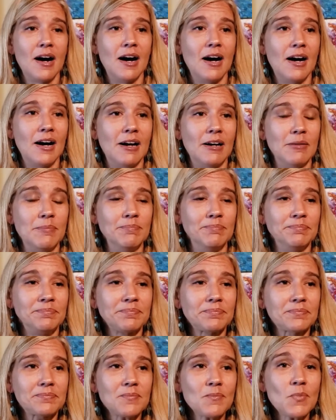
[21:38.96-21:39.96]
Um,
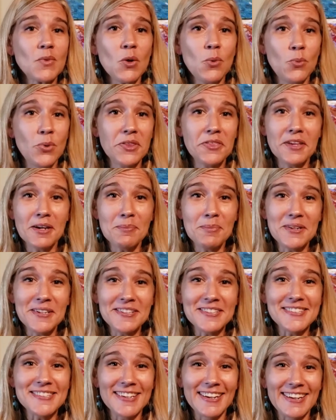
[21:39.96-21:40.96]
with that
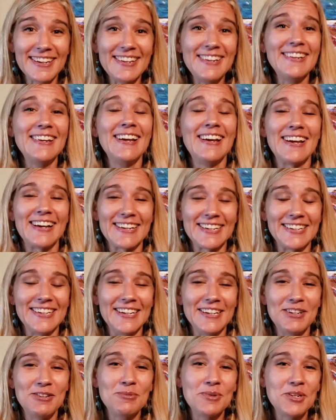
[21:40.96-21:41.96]
being said,
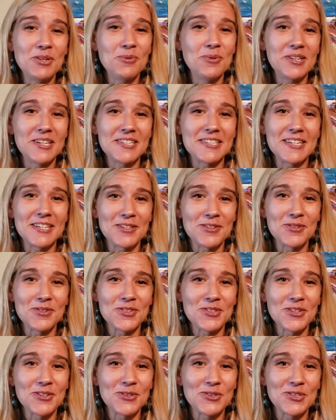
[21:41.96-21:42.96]
again, when you want to take your
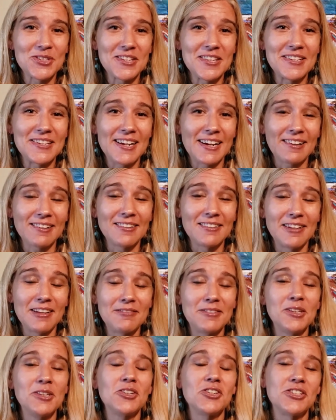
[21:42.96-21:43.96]
skills to the next
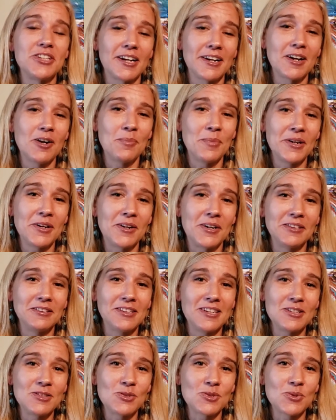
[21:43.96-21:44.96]
level, check out my
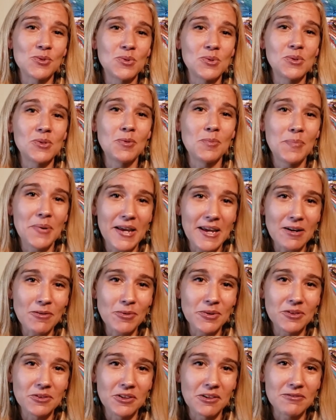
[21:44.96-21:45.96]
online school,
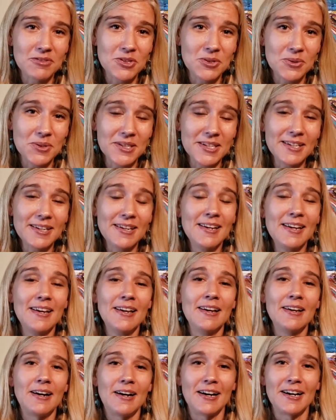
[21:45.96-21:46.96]

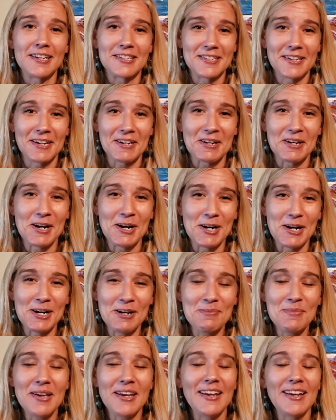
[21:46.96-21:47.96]

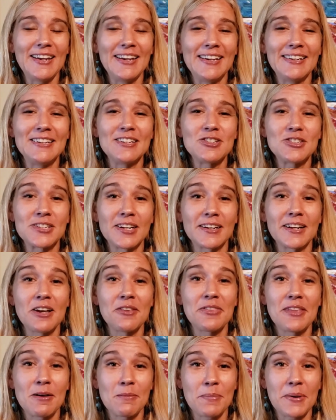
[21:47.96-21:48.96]
paintwithlovejoy.com, uh, and check
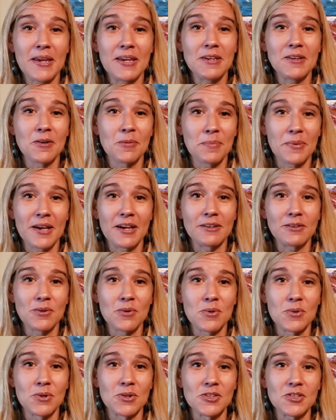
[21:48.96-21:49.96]
out that Paint Your Pet
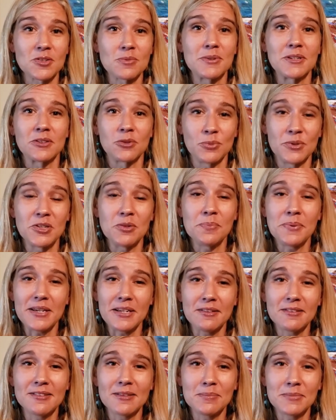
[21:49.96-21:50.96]
course. Because when you
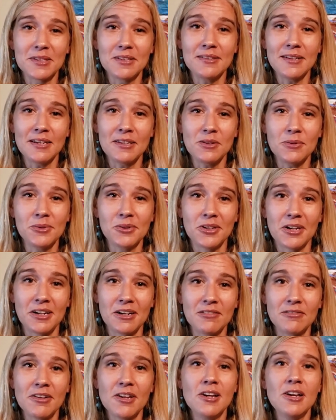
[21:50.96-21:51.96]
paint something that you
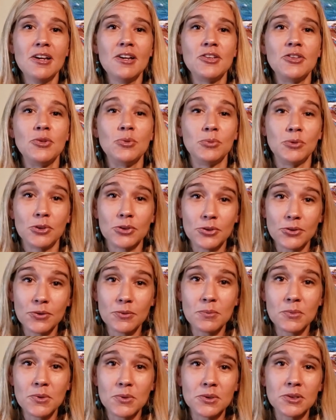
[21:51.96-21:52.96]
love, you
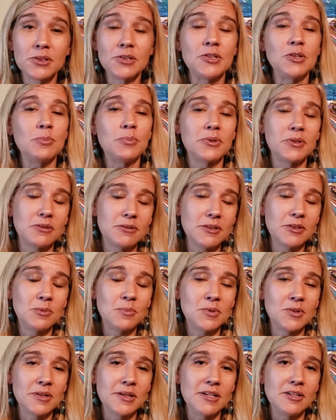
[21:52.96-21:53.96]
learn more, you put a little
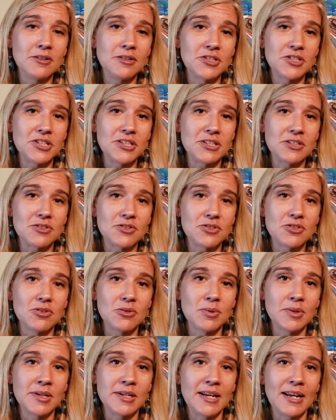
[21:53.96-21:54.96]
more energy
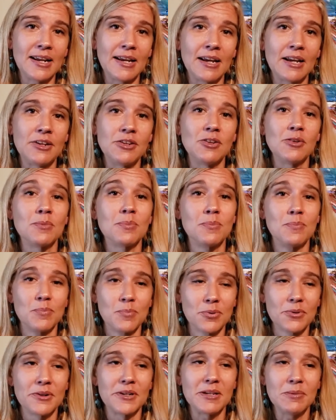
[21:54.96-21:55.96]
into it, and you're
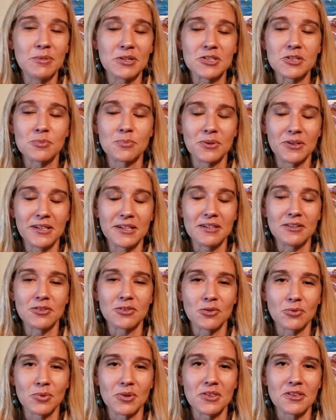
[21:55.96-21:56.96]
pretty much
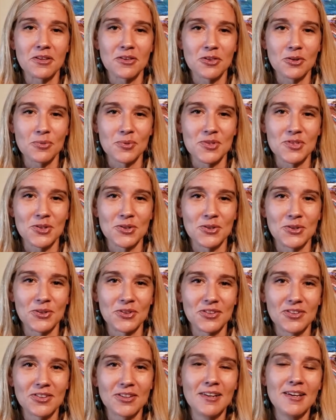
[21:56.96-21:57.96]
pleased with the
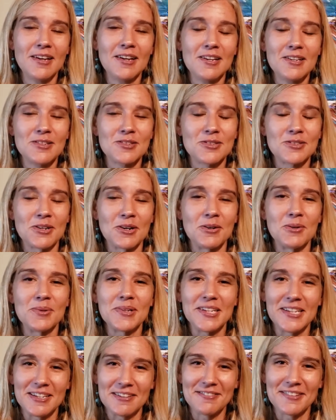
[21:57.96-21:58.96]
results. So
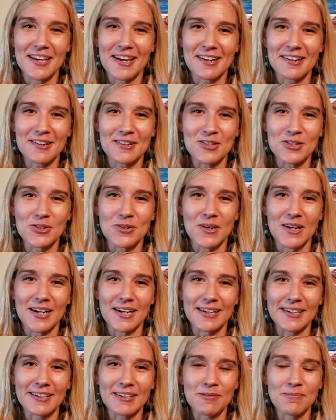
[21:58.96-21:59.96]
give that a
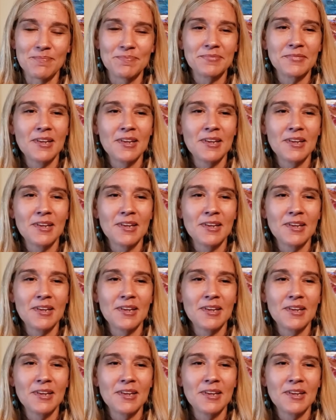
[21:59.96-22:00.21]
try.